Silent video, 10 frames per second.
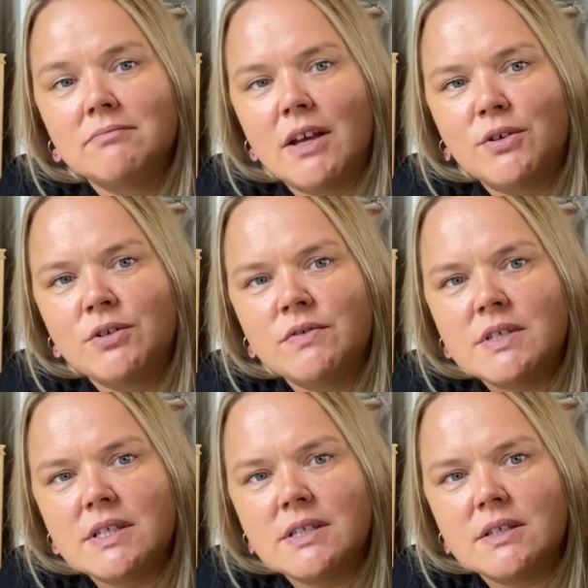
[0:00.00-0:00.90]
I couldn't
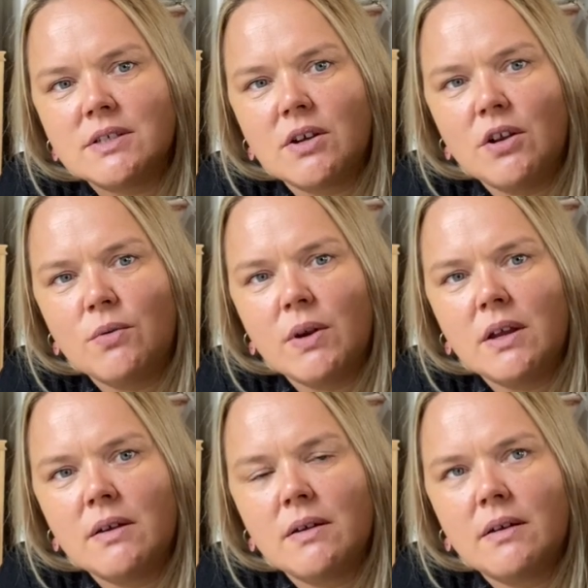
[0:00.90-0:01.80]
resist this
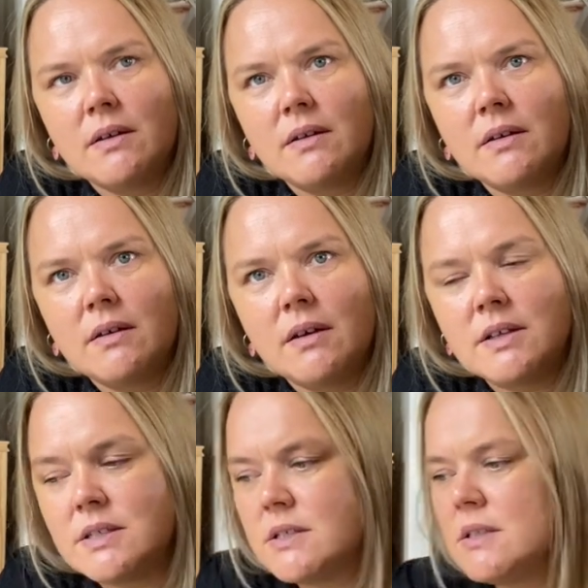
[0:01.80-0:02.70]
colorway. I
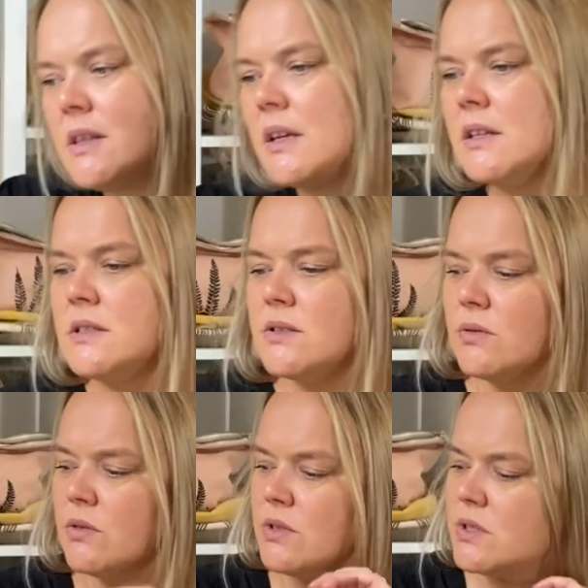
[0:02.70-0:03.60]
just think it's so
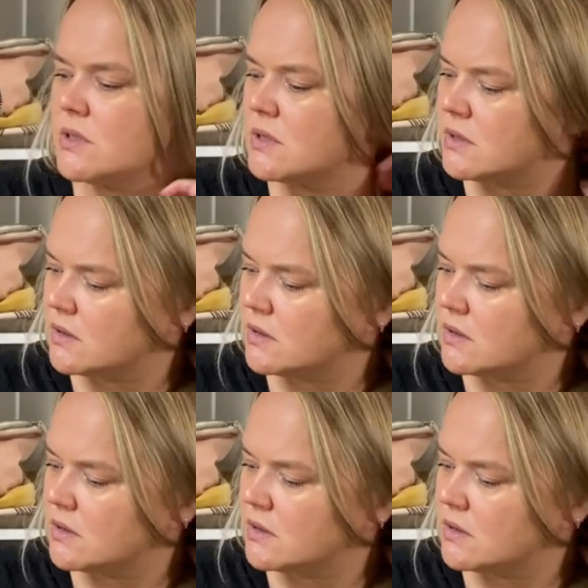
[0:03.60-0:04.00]
gorgeous.